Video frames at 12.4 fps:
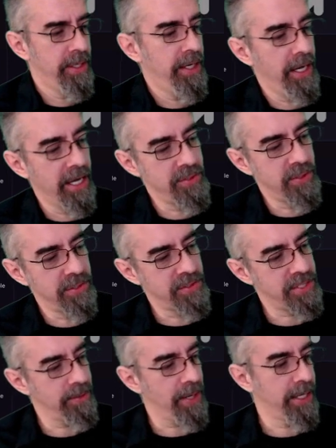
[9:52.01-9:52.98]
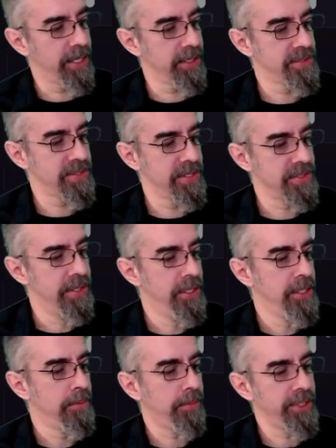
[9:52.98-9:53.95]
And as you can see right here, it says,
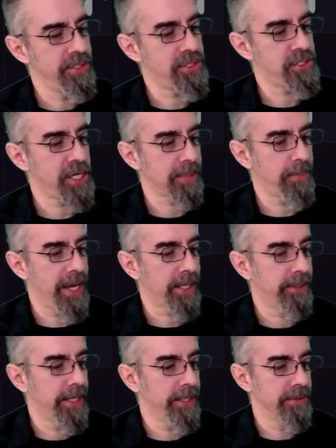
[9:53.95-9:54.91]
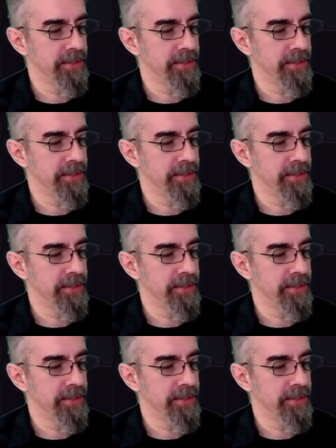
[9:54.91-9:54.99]
please check back later.